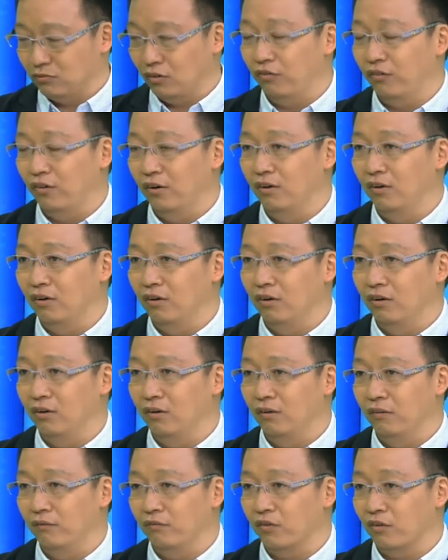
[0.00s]

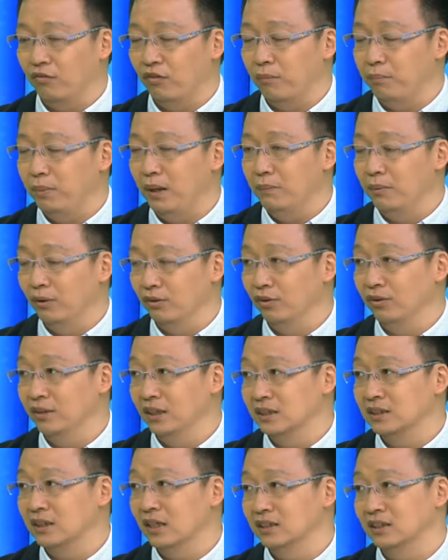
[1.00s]
for people to
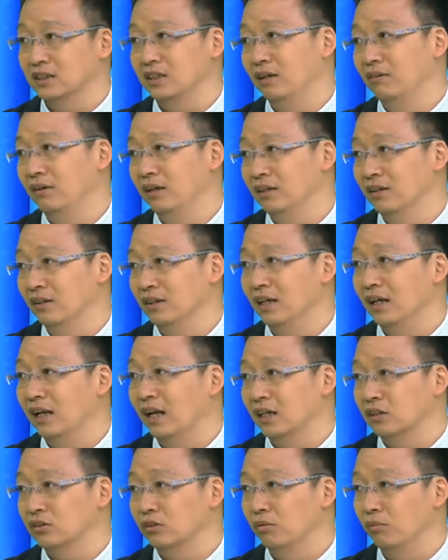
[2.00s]
discuss during the
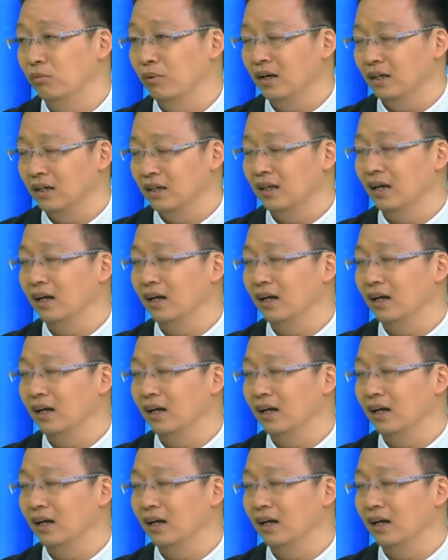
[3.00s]
election rather